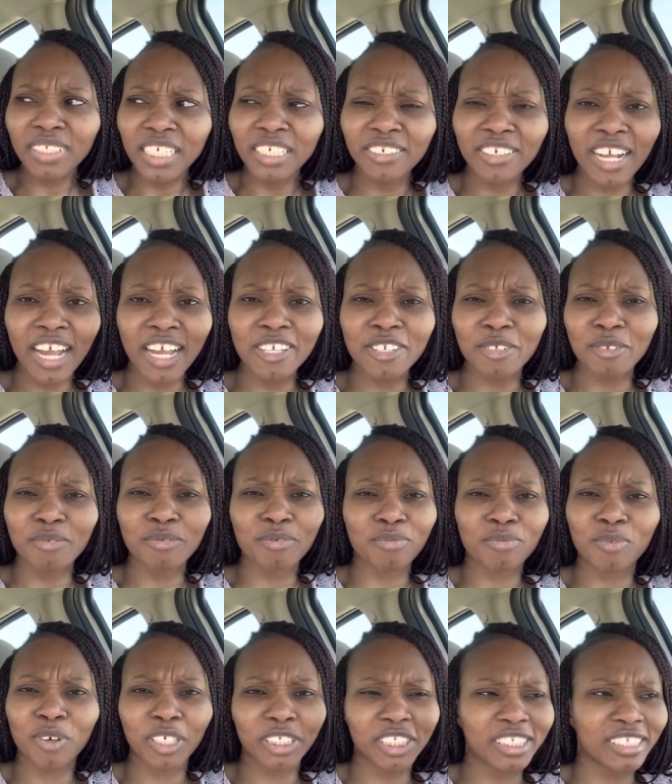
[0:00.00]
You guys will
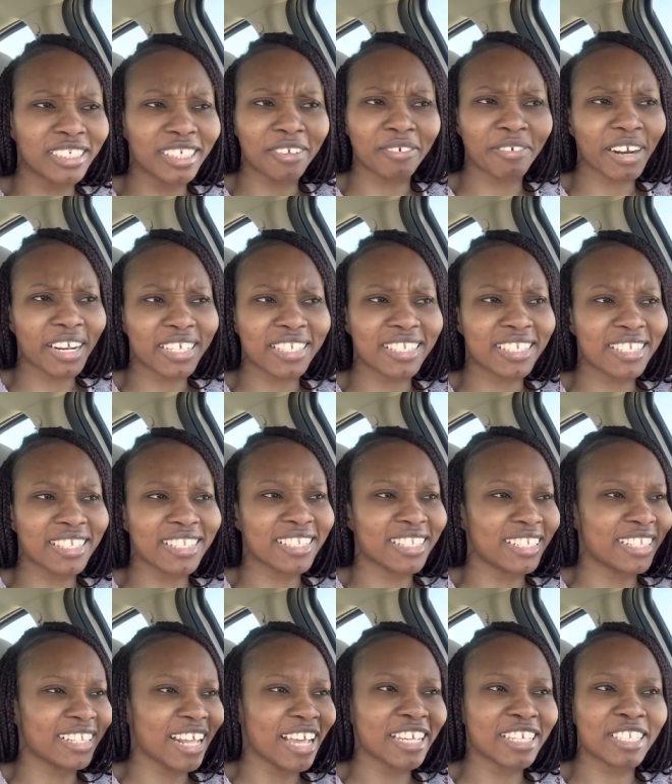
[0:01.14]
watch the rest in the
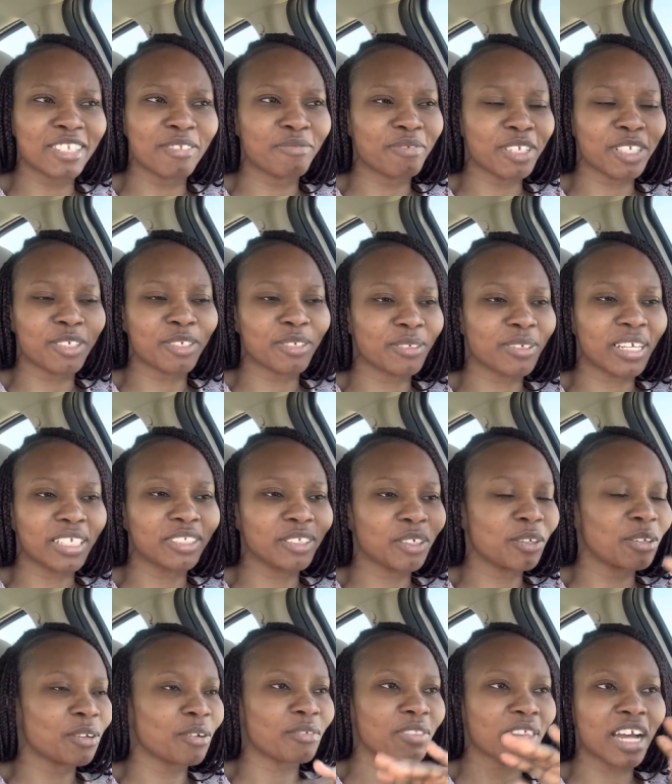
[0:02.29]
next video and
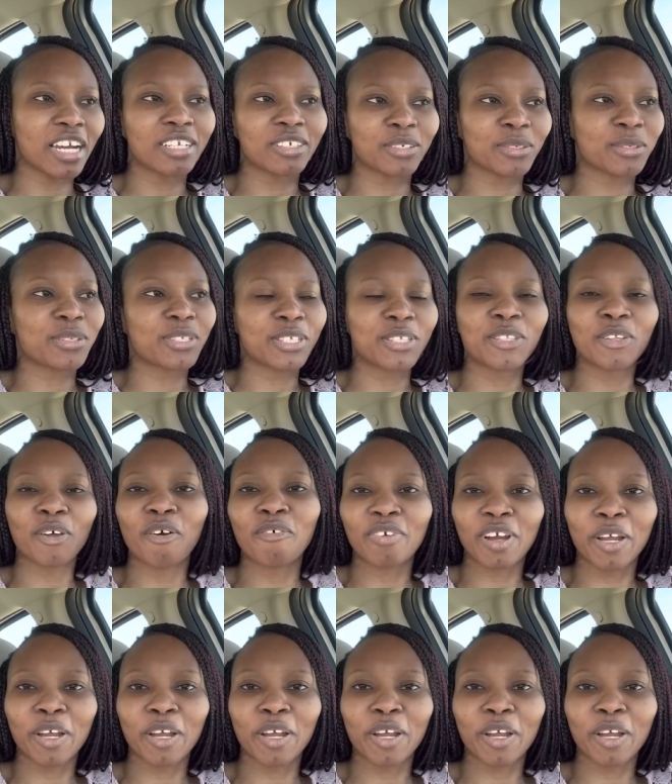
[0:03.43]
all of that good stuff.